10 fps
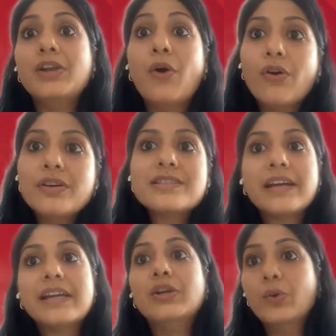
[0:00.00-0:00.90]

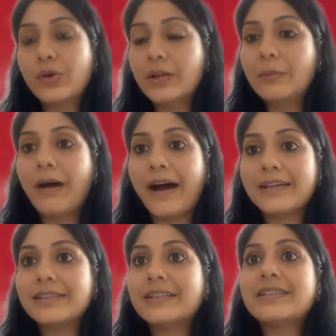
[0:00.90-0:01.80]
alongside local
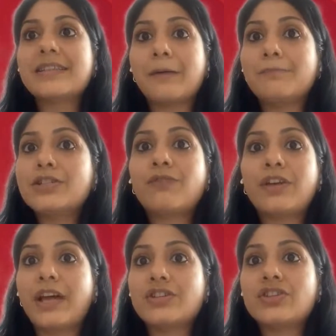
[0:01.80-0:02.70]
banks and established
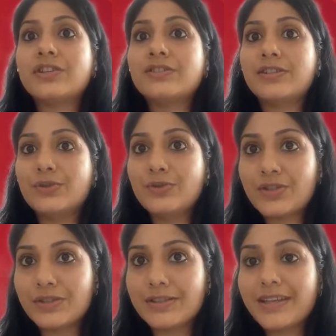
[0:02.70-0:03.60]
financial
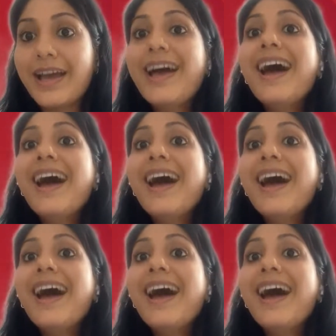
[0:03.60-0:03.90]
institutions.